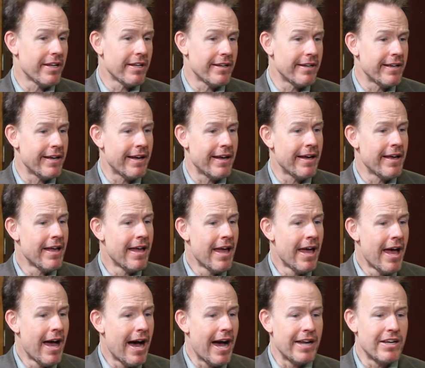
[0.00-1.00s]
And
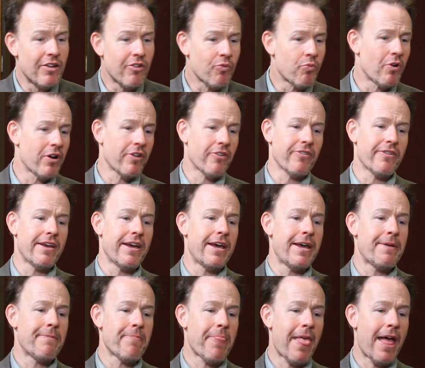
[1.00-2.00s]
I just want to
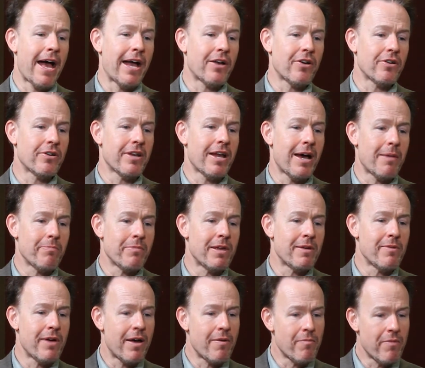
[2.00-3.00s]
say I could not
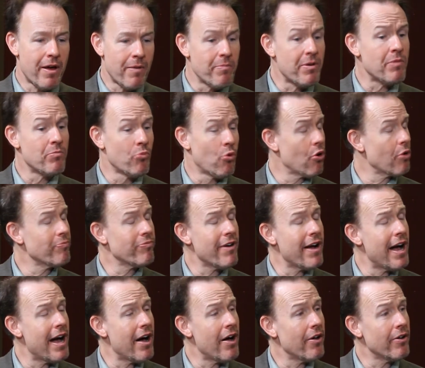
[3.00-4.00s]
have been more
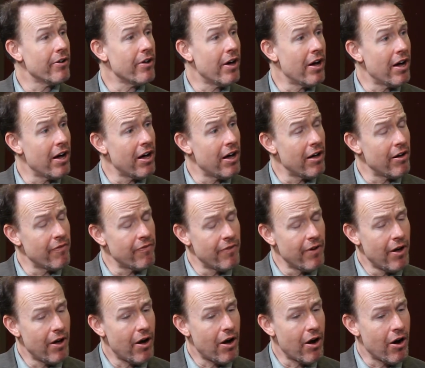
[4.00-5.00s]
proud of
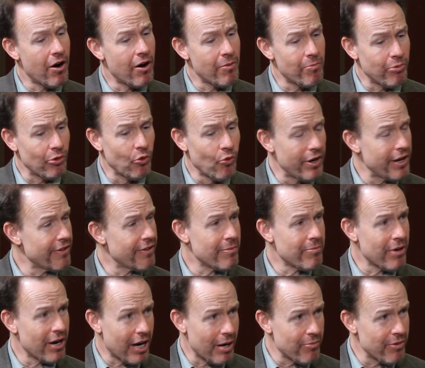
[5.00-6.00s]
our employees at
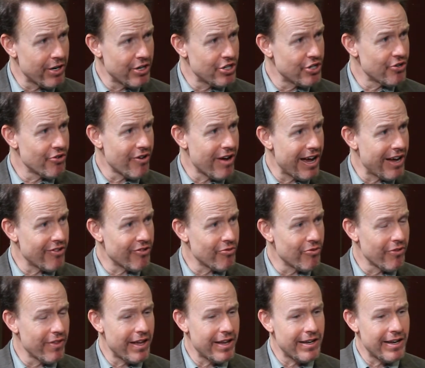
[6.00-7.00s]
Montgomery Junior High
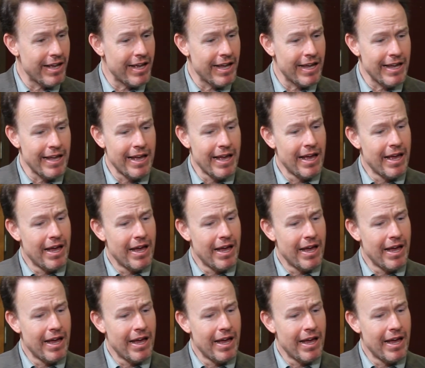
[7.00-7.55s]
School that day.